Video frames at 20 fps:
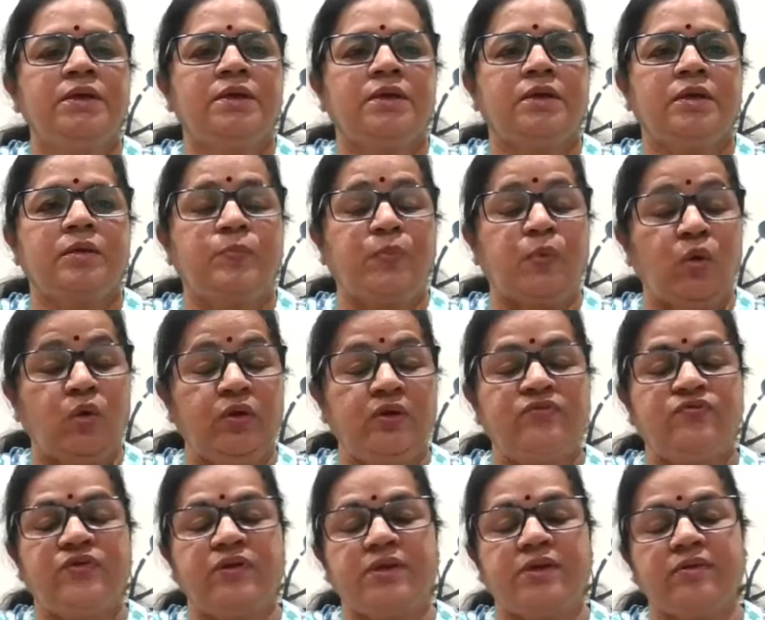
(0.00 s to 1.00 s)

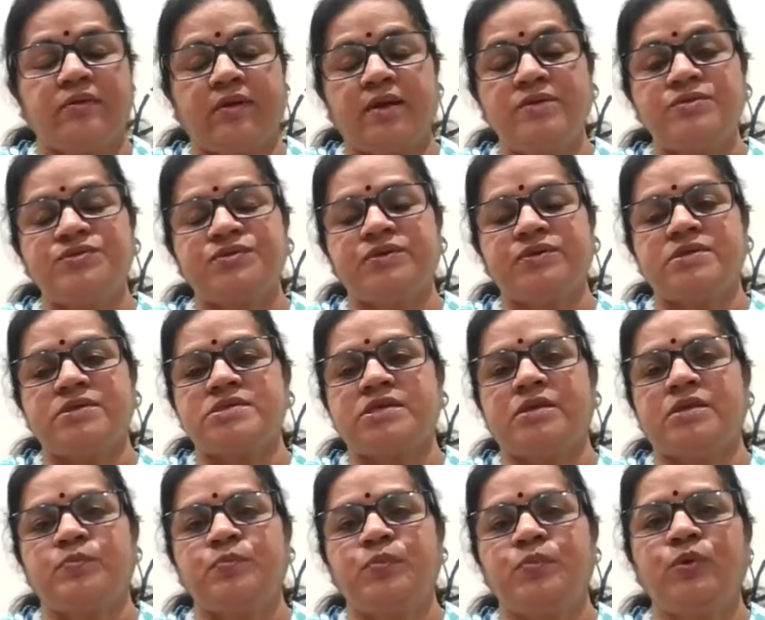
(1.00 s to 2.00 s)
prolific writers
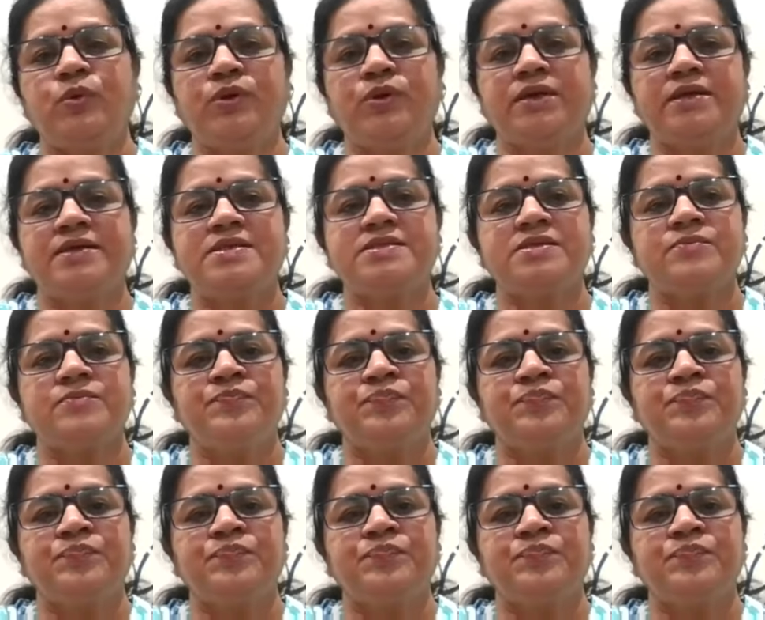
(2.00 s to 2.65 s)
and poets,